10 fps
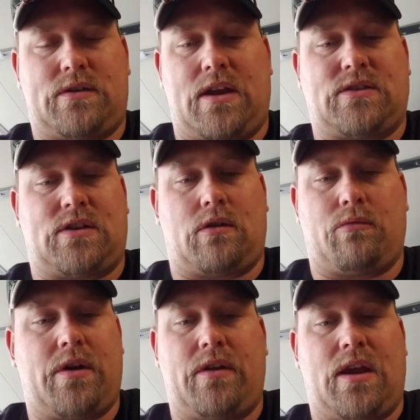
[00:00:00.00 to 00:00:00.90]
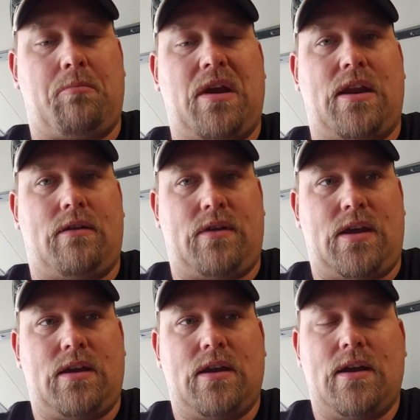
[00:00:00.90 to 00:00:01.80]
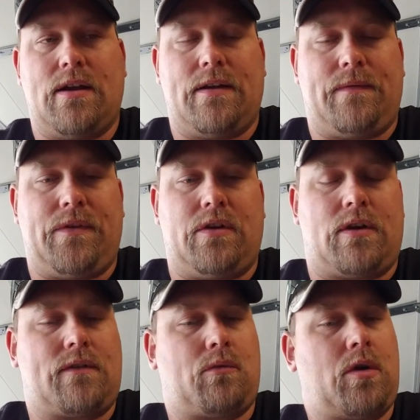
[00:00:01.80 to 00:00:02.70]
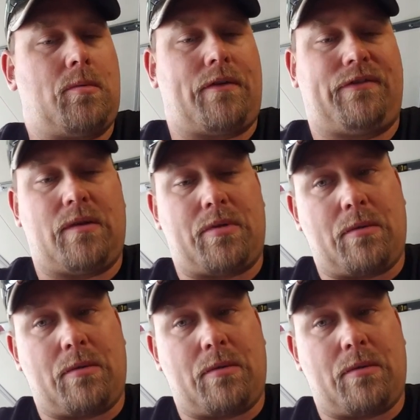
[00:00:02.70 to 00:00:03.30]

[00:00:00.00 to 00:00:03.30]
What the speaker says: start reeling immediately. You don't have to worry about flipping a